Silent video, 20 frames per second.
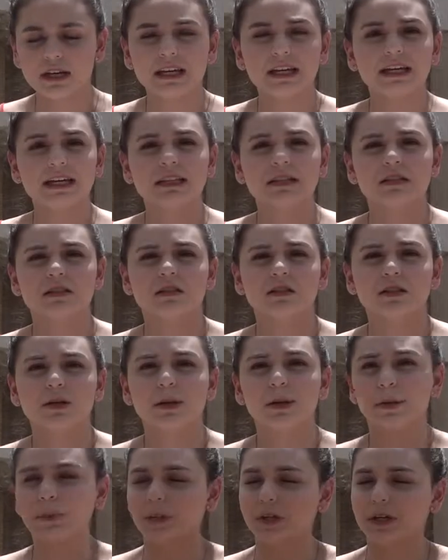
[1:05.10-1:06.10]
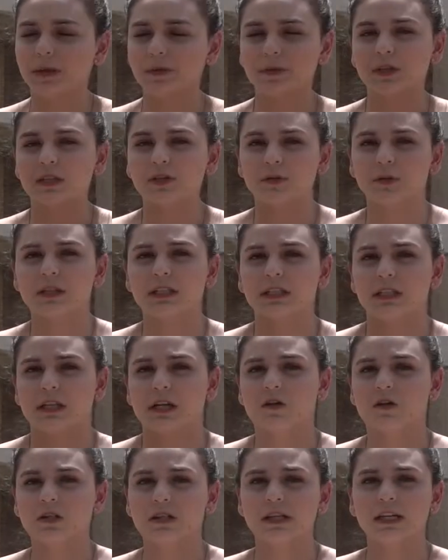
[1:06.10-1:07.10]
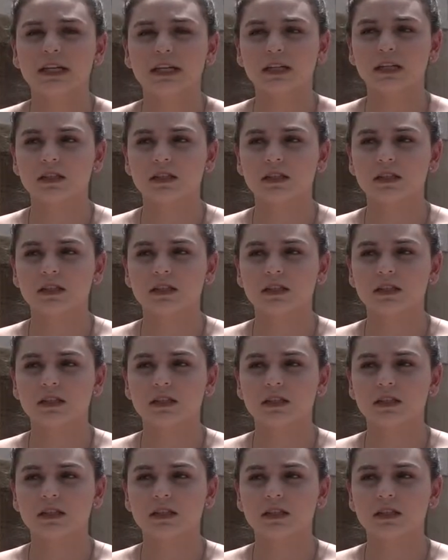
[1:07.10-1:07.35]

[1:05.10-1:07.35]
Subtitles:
it's pretty much what it sounds like.